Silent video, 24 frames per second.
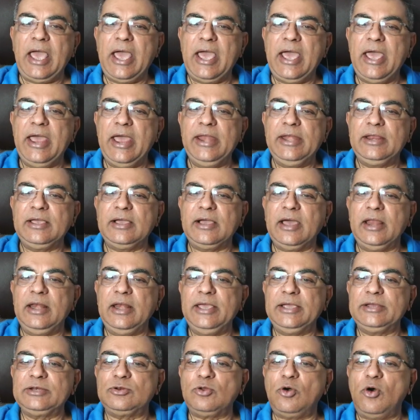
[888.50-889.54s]
and
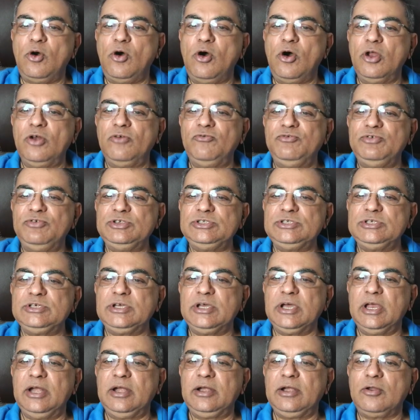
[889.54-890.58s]
collect all
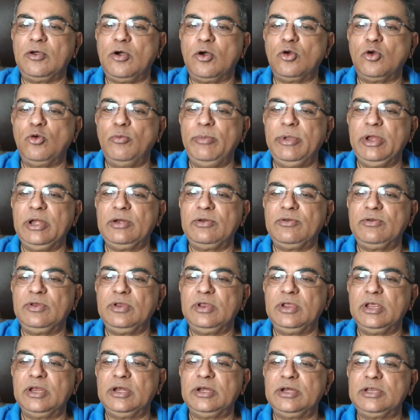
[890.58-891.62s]
physical,
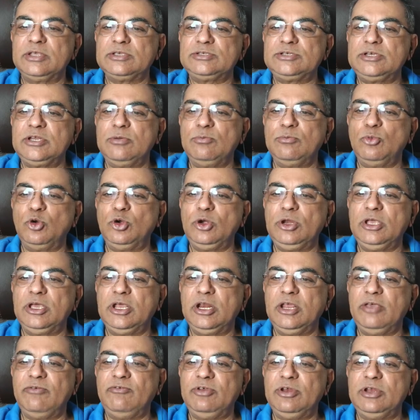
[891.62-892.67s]
documentary, and testimonial
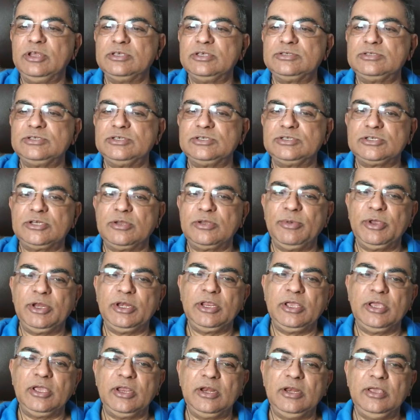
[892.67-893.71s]
evidence
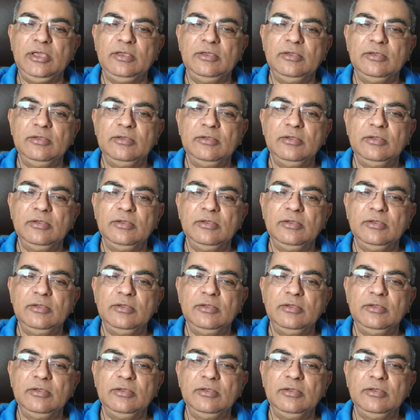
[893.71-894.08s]
systematically.